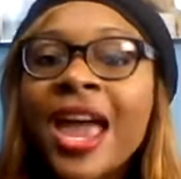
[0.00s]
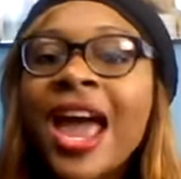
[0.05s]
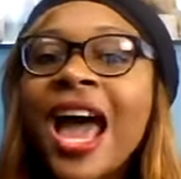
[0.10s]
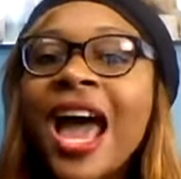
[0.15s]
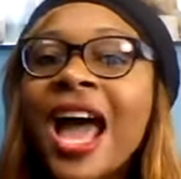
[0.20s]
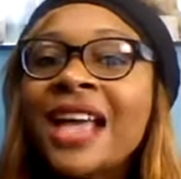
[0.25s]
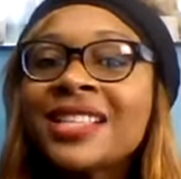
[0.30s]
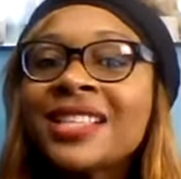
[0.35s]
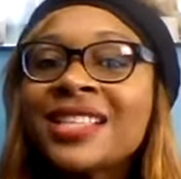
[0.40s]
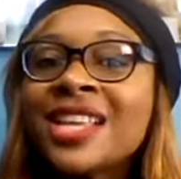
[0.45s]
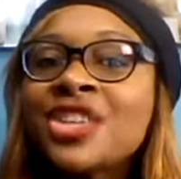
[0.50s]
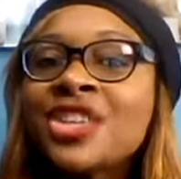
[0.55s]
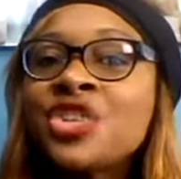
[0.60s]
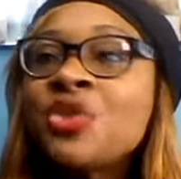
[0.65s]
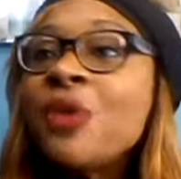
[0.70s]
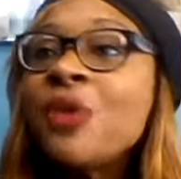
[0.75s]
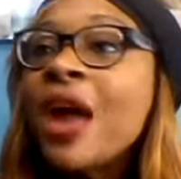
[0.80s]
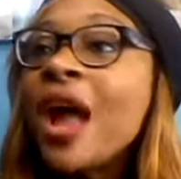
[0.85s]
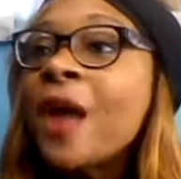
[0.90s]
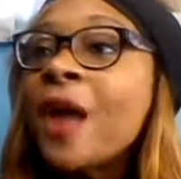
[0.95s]
I said, you
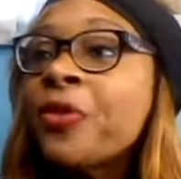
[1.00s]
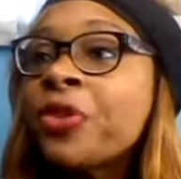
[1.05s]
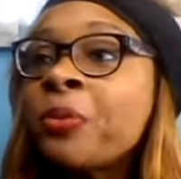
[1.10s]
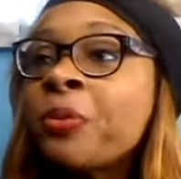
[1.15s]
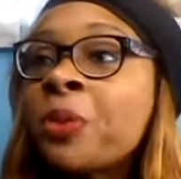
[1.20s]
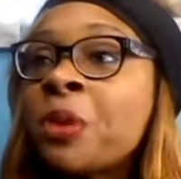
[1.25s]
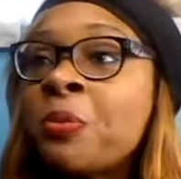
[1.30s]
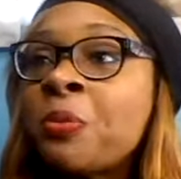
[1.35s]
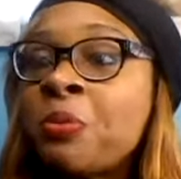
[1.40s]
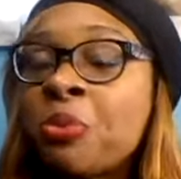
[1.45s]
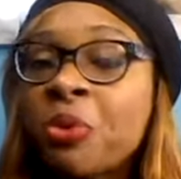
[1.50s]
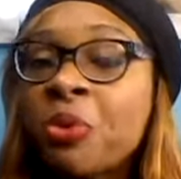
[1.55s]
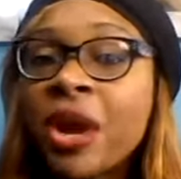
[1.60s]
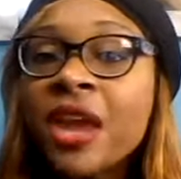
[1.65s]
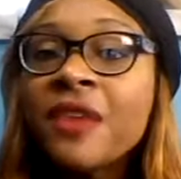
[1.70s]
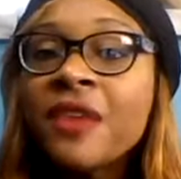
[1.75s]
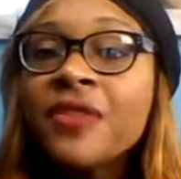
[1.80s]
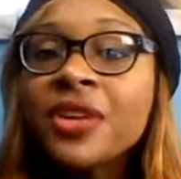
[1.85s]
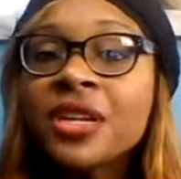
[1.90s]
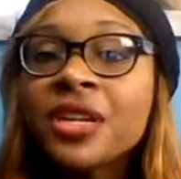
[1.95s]
have to be
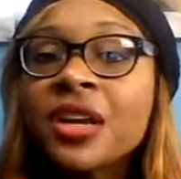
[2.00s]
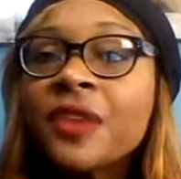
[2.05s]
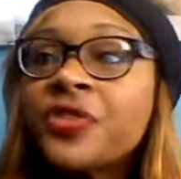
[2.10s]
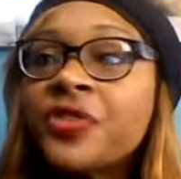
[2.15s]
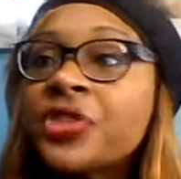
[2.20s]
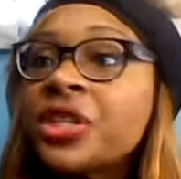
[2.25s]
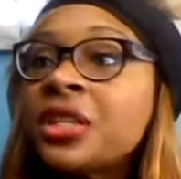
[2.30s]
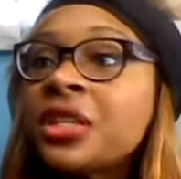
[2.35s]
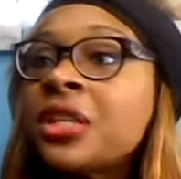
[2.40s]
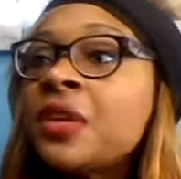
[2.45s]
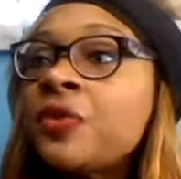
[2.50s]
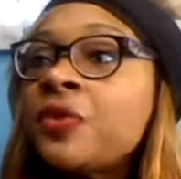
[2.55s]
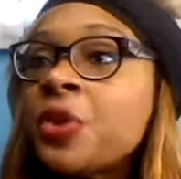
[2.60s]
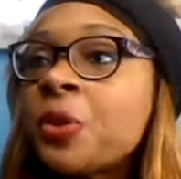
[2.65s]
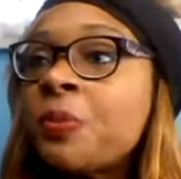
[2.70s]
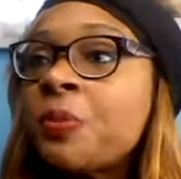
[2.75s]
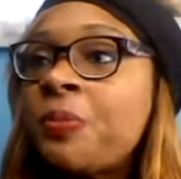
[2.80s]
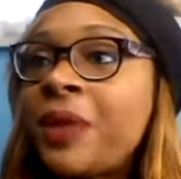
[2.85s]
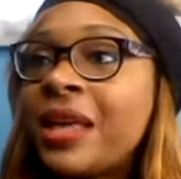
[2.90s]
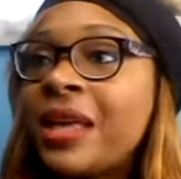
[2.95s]
brave enough to live your
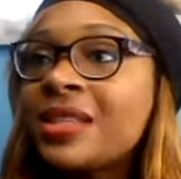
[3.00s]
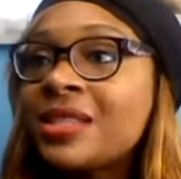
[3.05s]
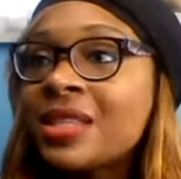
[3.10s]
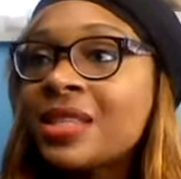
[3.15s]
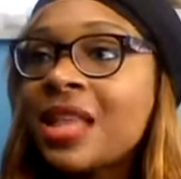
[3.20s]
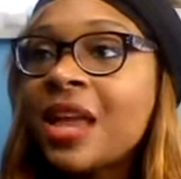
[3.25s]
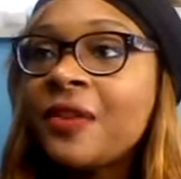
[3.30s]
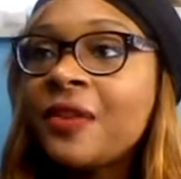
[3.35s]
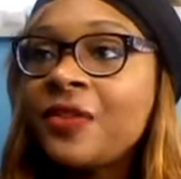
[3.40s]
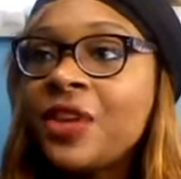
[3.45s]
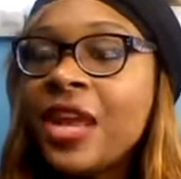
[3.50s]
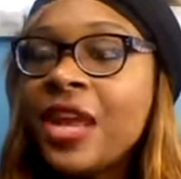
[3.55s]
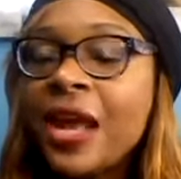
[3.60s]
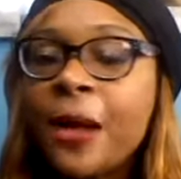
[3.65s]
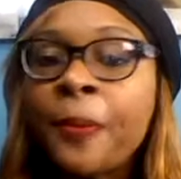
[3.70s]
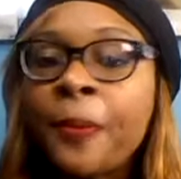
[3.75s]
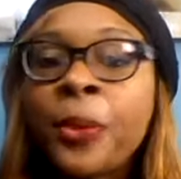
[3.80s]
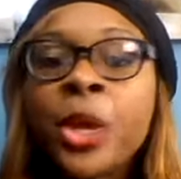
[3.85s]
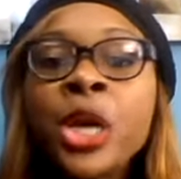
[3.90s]
best life now.